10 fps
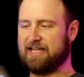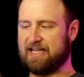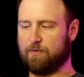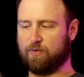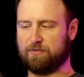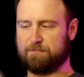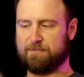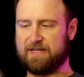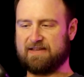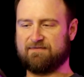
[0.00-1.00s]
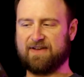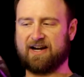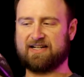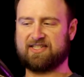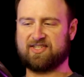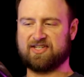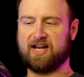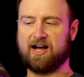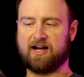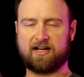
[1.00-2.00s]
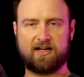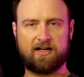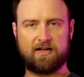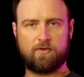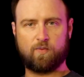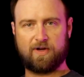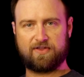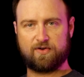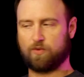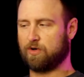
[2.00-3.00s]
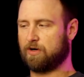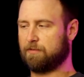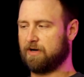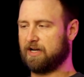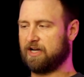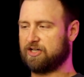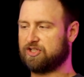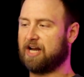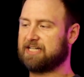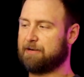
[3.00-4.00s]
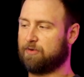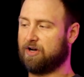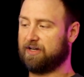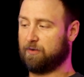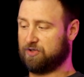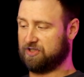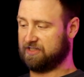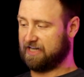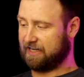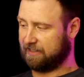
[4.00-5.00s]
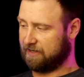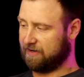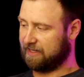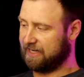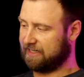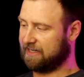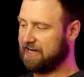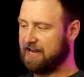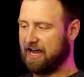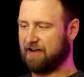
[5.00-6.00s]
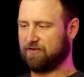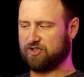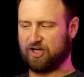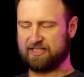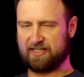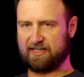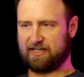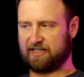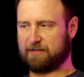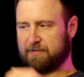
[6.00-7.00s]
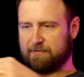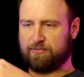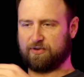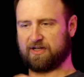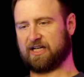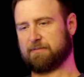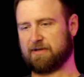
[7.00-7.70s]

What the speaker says: it will be very snug with your shot timer on there, which is exactly how I like it. I've adjusted it a little bit, pulled a little